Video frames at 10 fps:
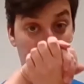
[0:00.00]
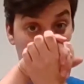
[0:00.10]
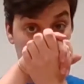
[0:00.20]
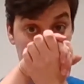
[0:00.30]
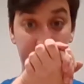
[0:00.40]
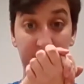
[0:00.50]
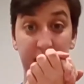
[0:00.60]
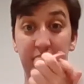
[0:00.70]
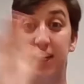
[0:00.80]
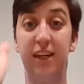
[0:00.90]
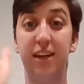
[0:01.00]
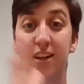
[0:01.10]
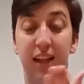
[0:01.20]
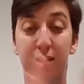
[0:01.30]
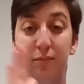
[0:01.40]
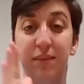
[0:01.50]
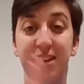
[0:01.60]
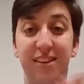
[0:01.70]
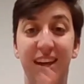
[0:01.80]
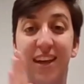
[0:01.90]
We clap
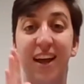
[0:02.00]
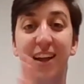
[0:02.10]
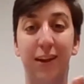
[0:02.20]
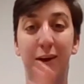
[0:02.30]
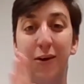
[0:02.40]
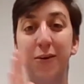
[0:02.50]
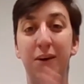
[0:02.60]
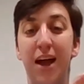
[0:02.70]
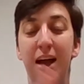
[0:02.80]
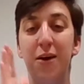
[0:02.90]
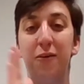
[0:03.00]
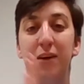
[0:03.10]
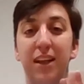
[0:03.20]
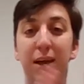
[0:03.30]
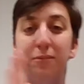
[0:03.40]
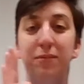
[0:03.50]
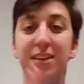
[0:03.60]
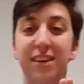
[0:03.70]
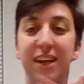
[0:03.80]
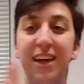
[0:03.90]
and sing hello, we clap
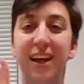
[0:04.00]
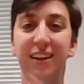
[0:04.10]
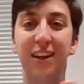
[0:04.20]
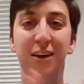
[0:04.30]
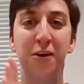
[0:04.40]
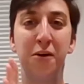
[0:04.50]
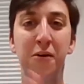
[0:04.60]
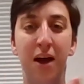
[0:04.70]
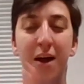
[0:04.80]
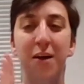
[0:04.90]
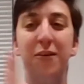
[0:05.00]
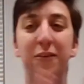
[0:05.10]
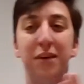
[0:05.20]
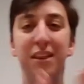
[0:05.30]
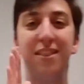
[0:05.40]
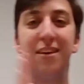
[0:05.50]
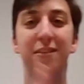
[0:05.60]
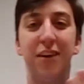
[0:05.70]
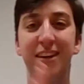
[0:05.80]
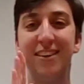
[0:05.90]
and sing hello. With
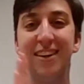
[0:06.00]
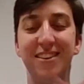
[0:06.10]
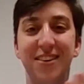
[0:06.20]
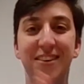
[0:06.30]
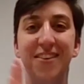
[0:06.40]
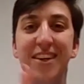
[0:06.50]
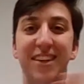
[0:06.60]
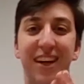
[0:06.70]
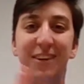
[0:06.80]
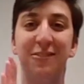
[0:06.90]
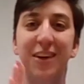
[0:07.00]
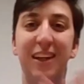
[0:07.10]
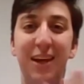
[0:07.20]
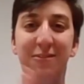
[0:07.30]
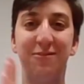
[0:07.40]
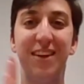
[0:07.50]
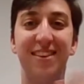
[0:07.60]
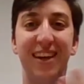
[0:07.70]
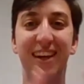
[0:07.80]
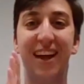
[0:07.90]
our friends at story time, we clap
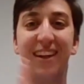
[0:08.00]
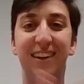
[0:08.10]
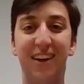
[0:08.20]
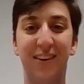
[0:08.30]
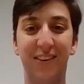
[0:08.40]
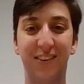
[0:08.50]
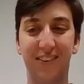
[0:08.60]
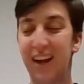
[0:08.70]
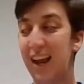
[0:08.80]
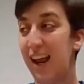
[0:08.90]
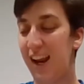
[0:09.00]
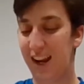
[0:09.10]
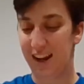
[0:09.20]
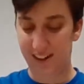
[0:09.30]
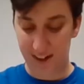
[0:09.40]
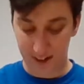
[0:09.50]
and sing hello. And